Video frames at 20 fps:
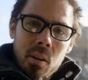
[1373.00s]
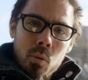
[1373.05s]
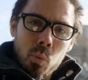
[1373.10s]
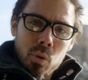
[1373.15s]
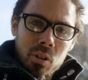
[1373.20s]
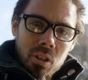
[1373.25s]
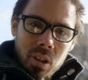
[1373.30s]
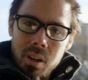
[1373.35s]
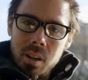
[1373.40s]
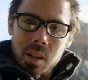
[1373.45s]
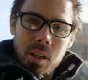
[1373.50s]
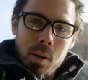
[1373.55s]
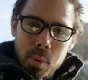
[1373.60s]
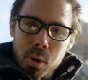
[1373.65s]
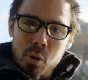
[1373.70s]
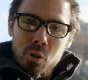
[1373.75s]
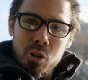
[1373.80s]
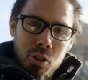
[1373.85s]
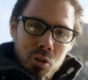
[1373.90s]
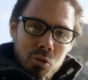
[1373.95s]
we're talking
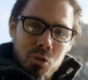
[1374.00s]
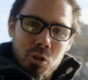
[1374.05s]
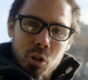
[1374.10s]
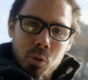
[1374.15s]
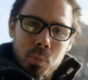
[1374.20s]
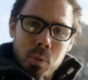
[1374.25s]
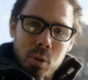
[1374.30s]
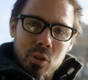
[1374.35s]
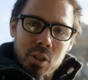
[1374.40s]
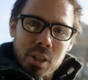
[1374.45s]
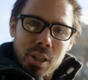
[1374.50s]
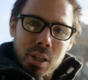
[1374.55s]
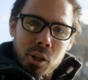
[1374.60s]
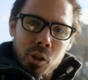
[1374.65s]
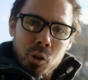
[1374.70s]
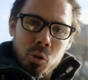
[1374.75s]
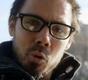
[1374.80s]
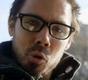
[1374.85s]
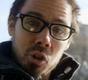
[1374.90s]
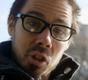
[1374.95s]
about YouTubers here
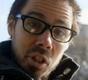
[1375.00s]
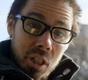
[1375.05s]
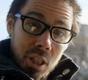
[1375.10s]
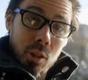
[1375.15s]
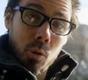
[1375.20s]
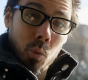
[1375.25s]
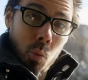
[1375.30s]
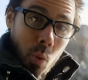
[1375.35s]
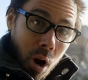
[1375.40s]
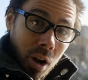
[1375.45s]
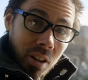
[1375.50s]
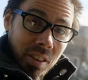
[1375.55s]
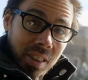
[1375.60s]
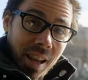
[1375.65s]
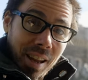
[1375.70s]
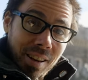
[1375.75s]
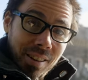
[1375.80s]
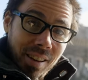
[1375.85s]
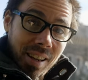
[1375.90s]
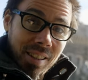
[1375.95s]
who still want
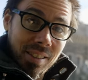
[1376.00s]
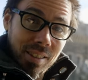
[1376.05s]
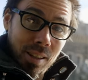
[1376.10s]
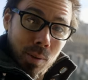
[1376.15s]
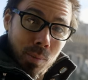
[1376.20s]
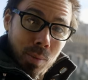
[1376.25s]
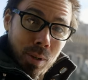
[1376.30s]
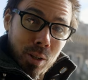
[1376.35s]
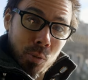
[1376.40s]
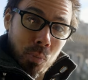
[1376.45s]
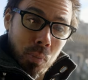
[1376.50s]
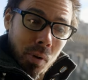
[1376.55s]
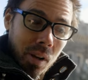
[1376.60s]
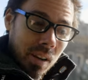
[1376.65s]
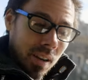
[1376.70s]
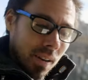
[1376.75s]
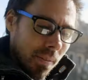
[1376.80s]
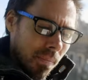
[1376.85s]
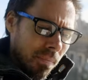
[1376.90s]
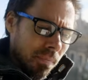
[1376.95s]
that nice image, but
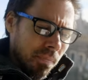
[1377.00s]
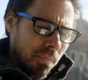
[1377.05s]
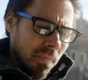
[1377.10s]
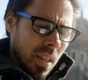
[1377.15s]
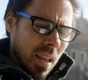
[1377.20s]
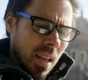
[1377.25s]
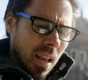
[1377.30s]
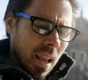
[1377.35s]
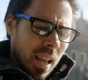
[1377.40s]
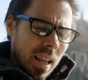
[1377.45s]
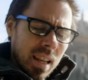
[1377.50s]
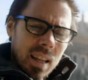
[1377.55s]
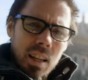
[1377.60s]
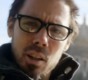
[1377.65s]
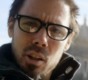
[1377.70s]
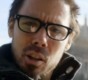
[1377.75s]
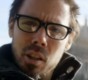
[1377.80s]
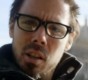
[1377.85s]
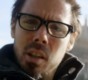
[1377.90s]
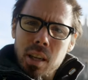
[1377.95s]

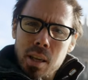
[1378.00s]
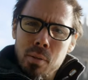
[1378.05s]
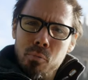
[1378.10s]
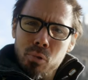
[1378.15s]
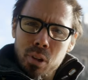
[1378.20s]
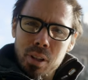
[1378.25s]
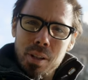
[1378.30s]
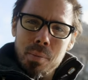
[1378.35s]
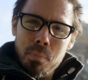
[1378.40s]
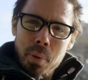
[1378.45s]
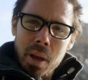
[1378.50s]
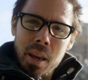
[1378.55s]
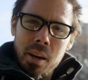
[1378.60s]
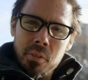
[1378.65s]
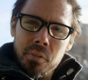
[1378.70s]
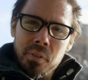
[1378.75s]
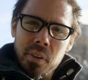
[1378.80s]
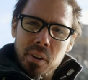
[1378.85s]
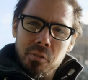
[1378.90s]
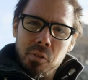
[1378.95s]
can really
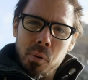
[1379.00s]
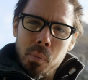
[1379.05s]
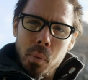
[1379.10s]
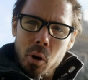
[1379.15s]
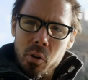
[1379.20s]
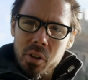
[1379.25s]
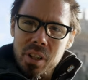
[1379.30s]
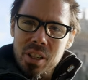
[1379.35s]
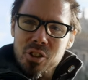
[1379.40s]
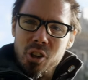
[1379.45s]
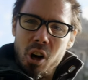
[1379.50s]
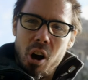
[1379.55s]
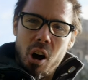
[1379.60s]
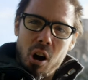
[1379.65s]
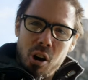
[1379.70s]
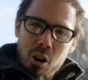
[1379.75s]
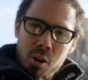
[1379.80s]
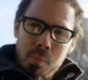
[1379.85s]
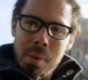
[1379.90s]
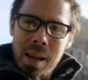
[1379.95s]
benefit from all these
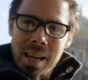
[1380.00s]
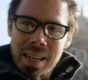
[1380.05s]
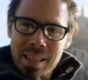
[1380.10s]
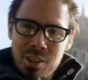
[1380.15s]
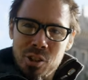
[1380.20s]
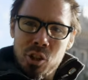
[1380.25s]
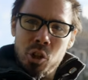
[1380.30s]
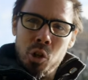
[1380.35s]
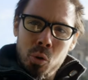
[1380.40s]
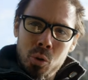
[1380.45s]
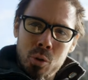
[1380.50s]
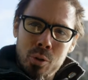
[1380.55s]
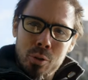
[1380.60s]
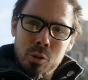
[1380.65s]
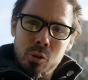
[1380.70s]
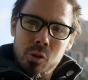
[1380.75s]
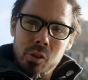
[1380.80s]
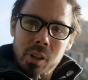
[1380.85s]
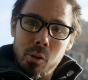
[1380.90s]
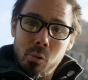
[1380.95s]
automated
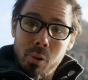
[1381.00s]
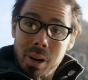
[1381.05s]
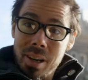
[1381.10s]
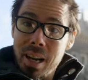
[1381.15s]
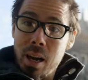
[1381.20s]
tools. Like right